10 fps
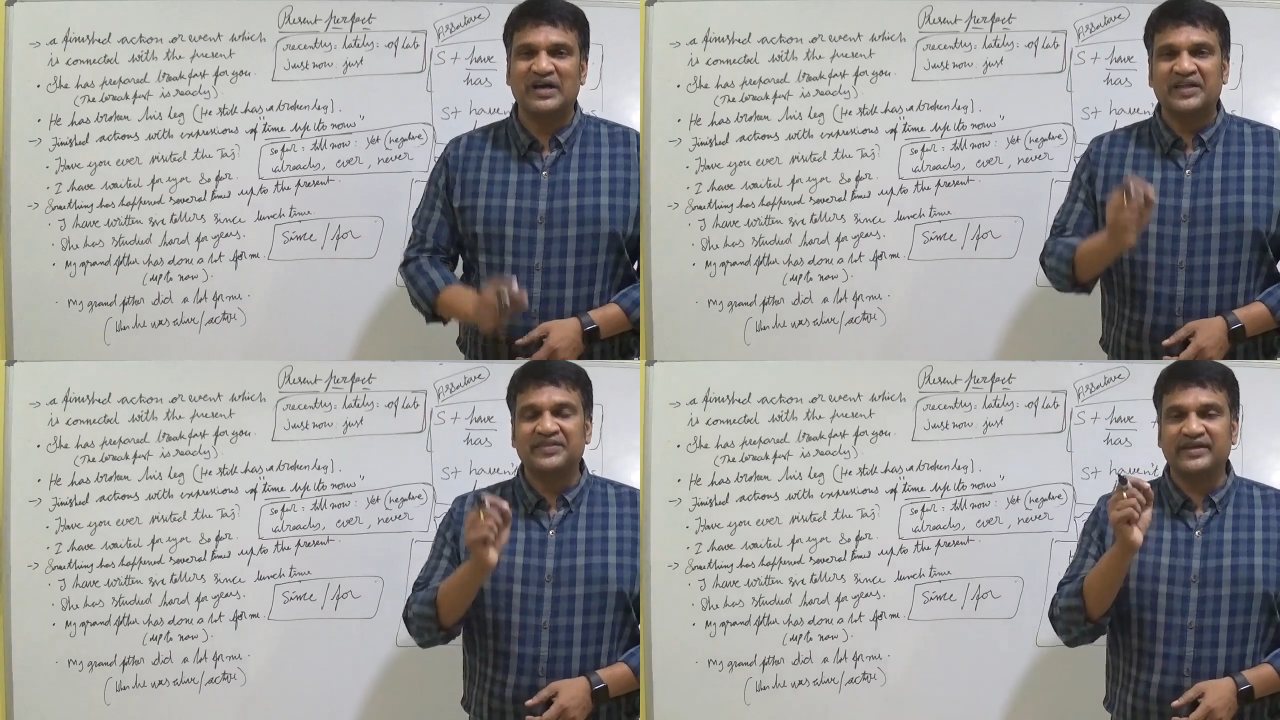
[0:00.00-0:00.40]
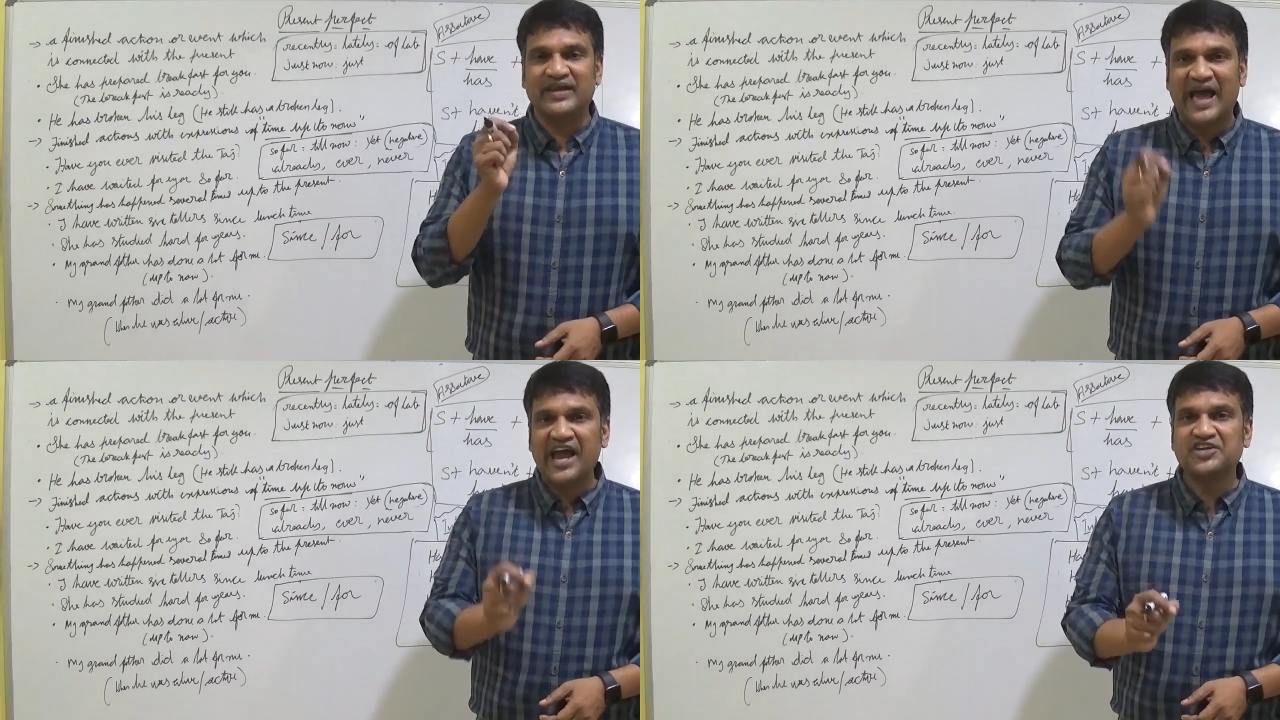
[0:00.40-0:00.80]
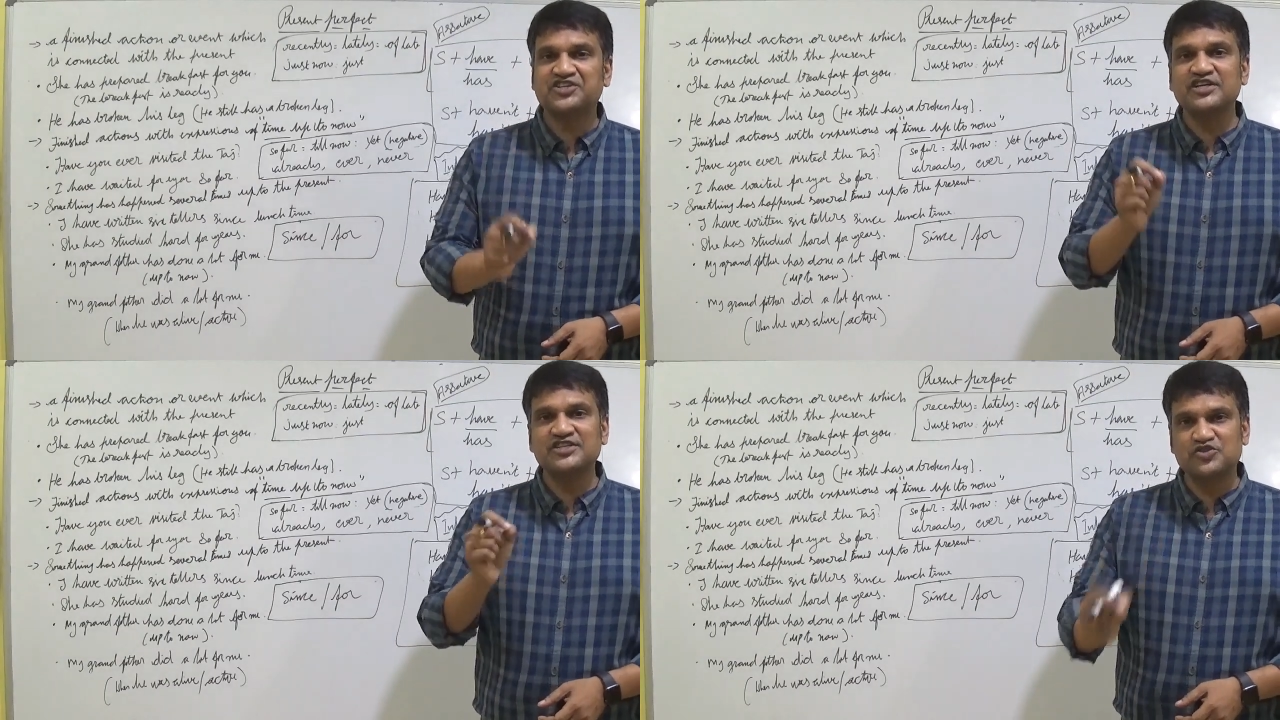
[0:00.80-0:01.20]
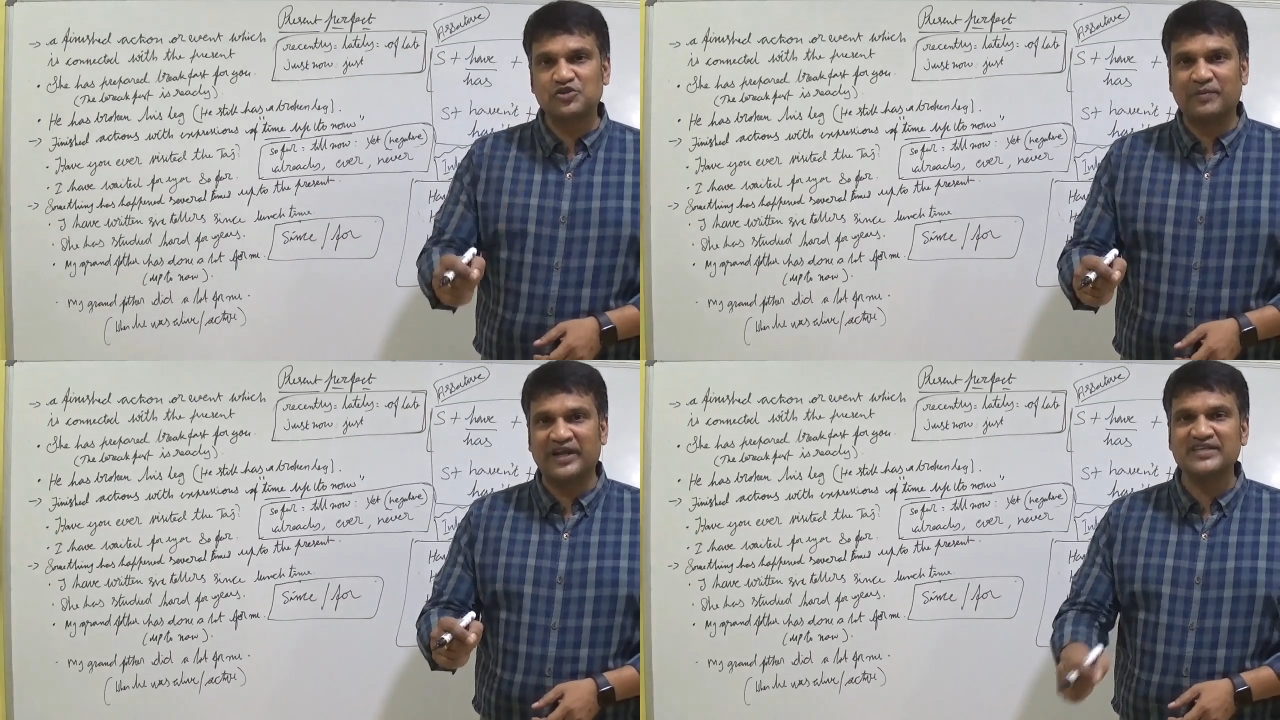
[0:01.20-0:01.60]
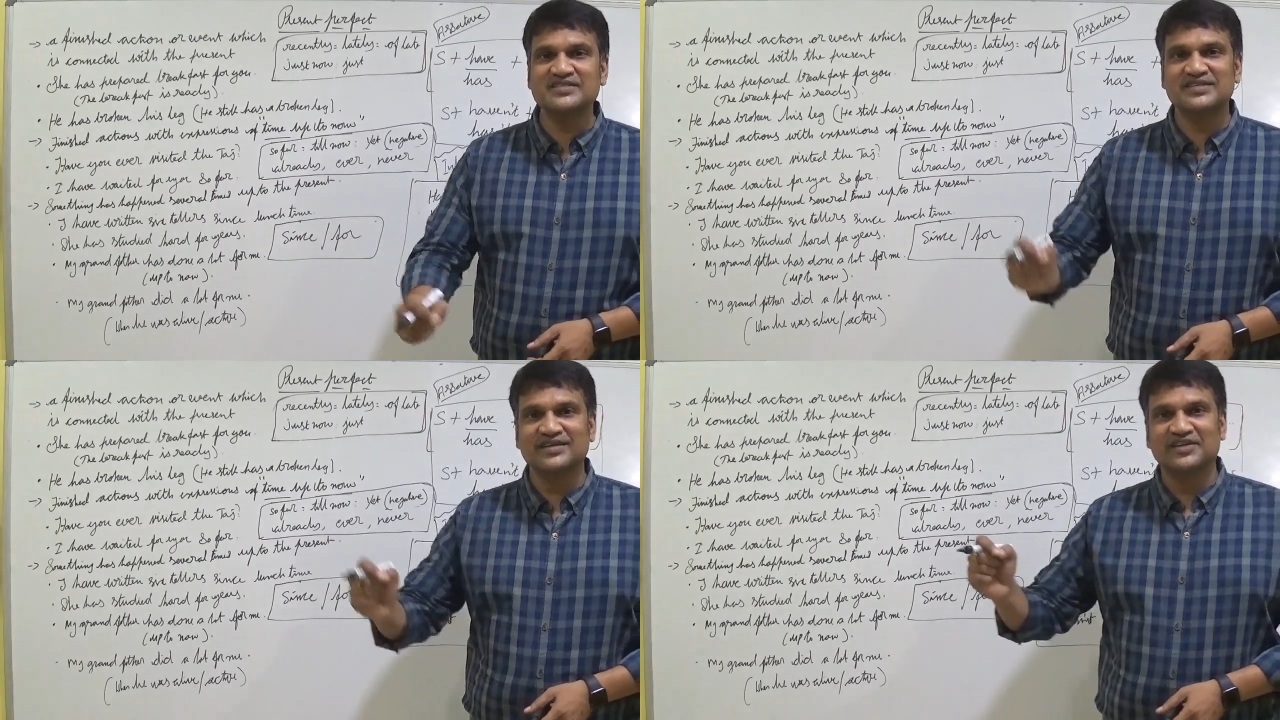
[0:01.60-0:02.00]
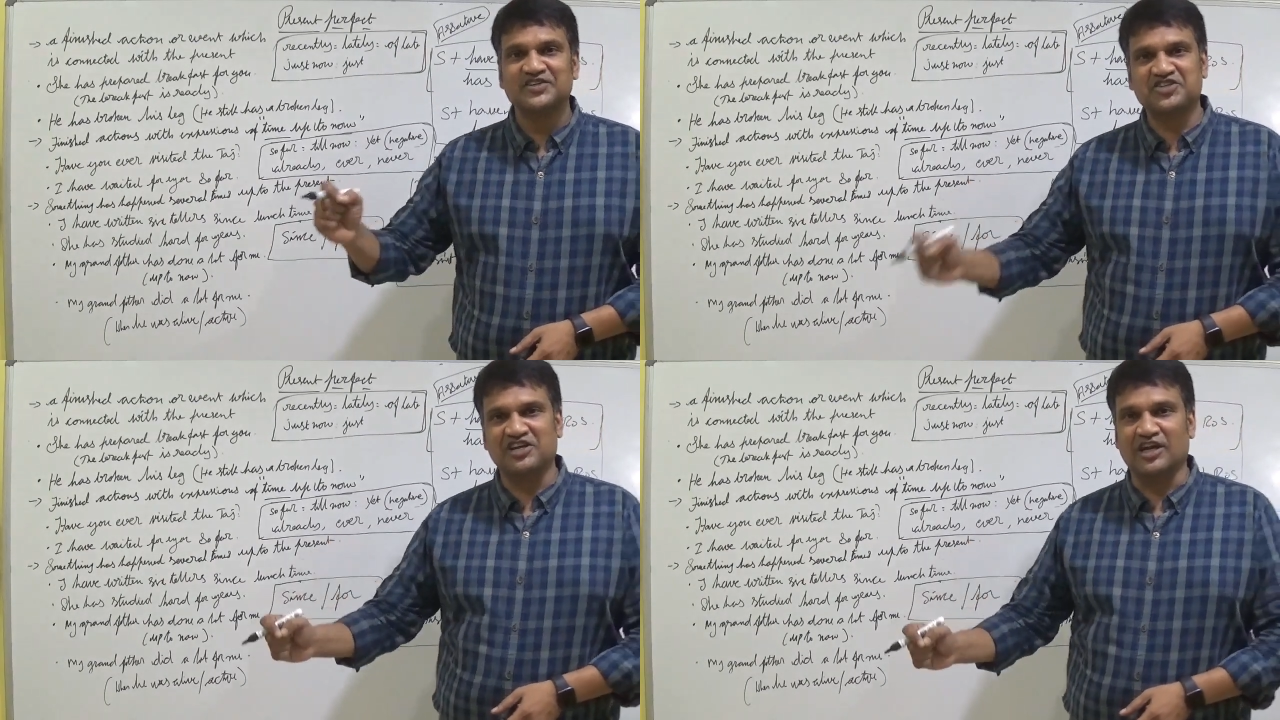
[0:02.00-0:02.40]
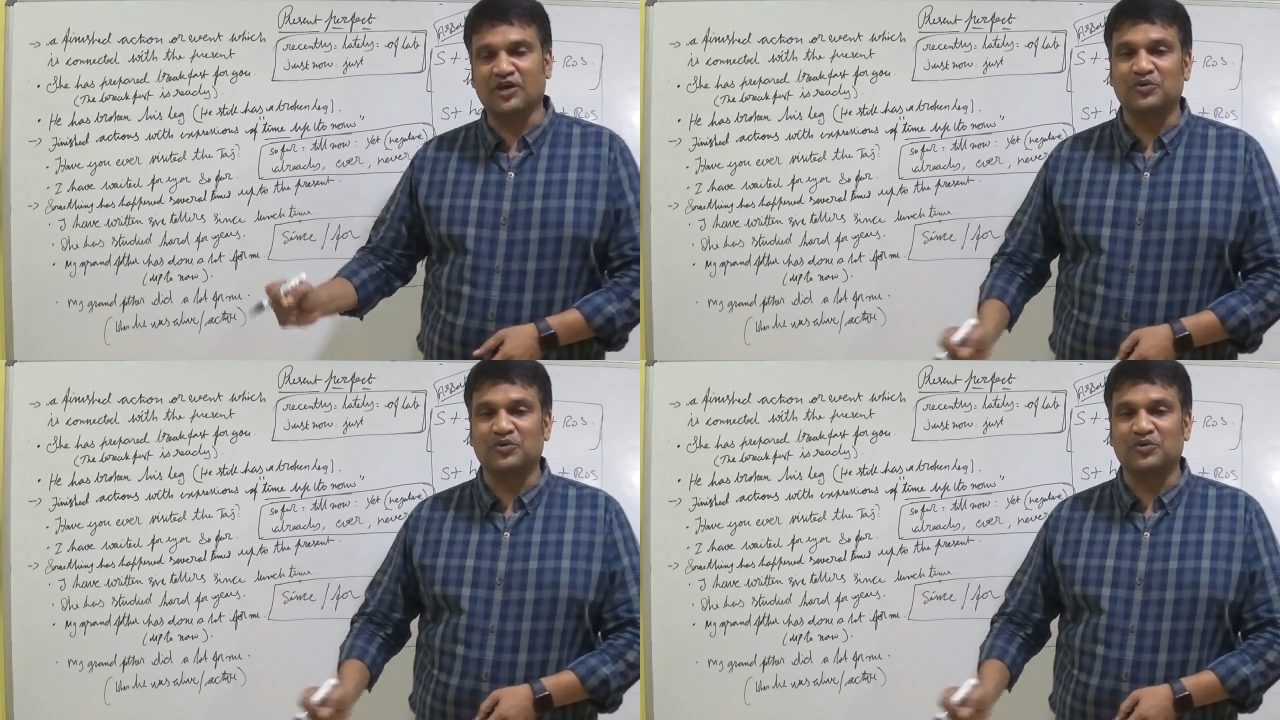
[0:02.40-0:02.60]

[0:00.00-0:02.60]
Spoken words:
The action took place till now,